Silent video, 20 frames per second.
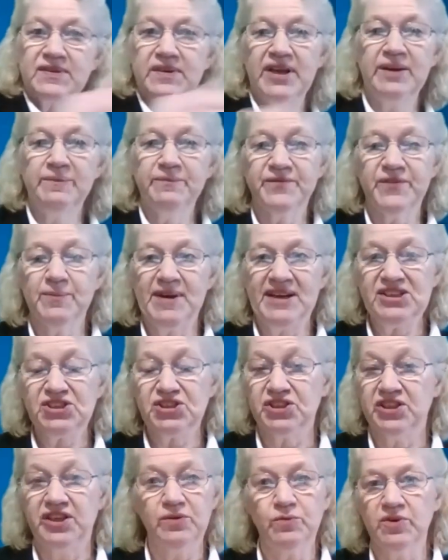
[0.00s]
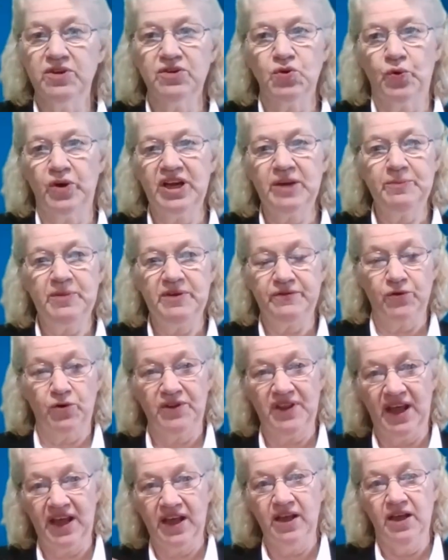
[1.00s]
information in real quick before
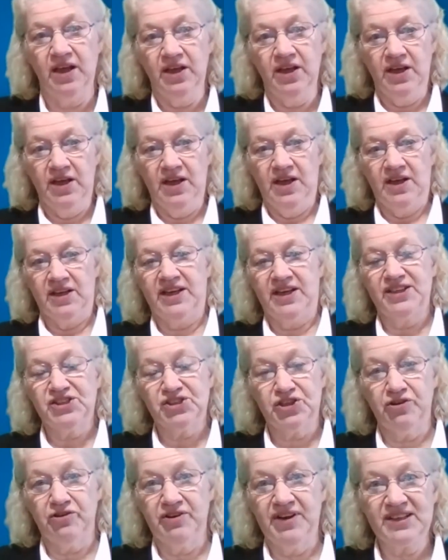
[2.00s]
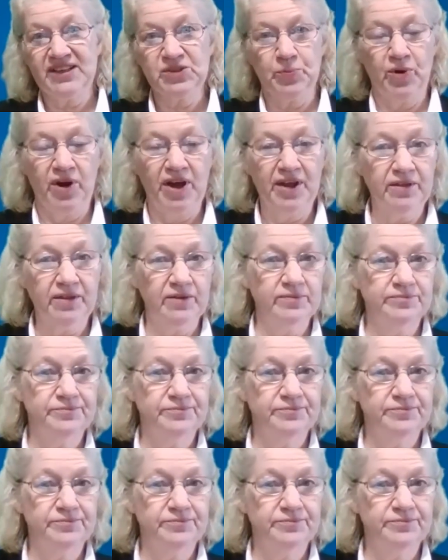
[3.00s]
they catch their next breath?